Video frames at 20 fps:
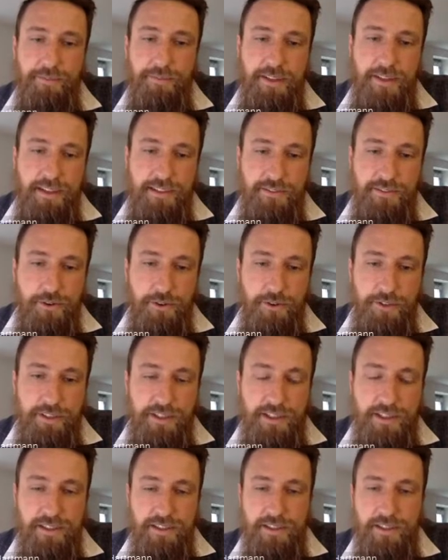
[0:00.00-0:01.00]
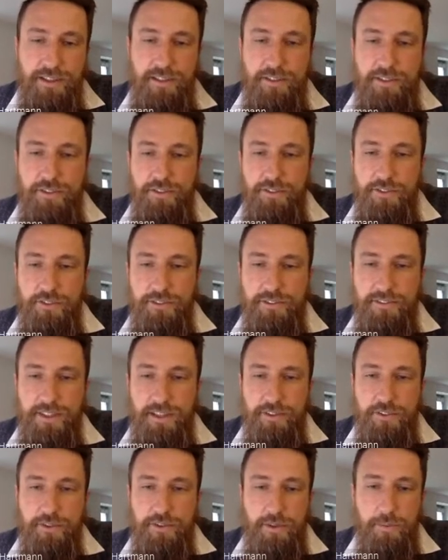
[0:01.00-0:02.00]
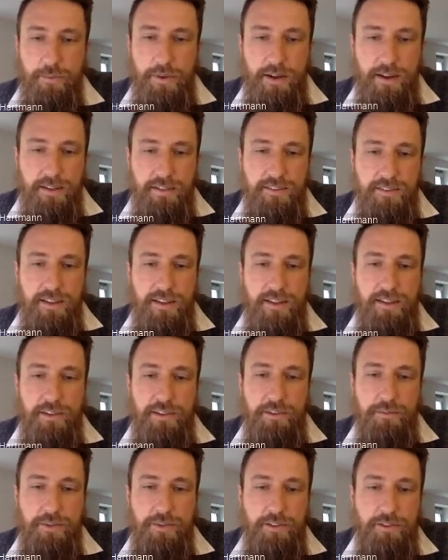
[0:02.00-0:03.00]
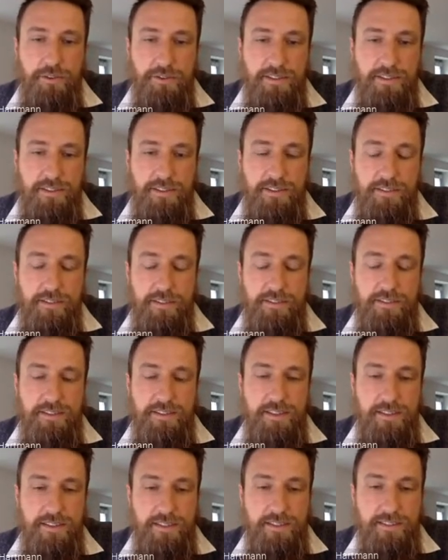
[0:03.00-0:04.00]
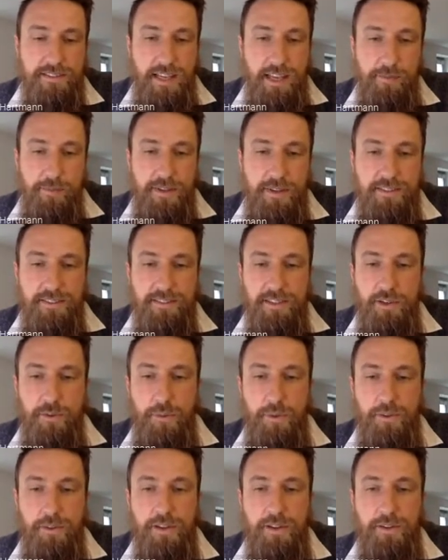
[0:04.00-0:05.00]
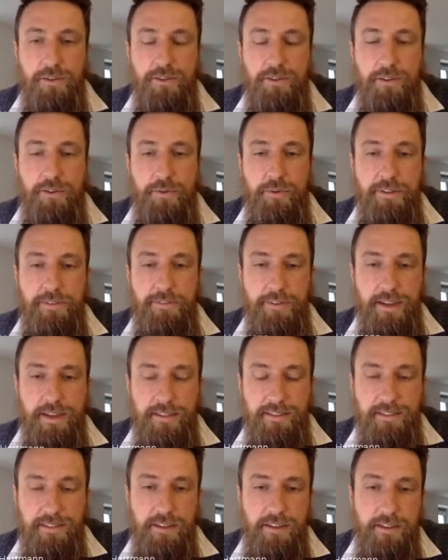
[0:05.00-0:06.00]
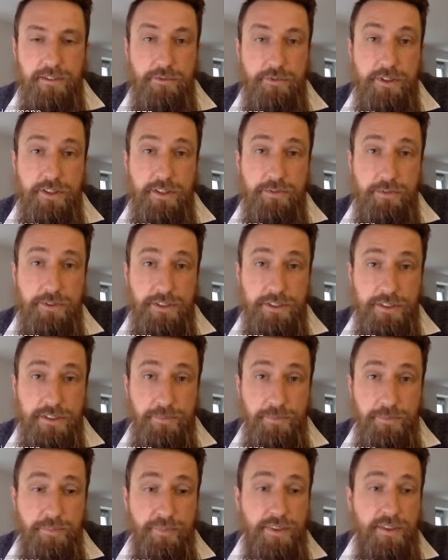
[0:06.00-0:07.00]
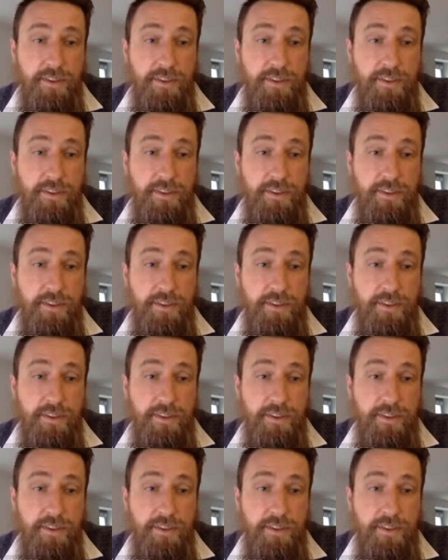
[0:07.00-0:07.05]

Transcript: in case you already used Sungrow in the past, you may notice it looks the same as with our 3-phase string inverter.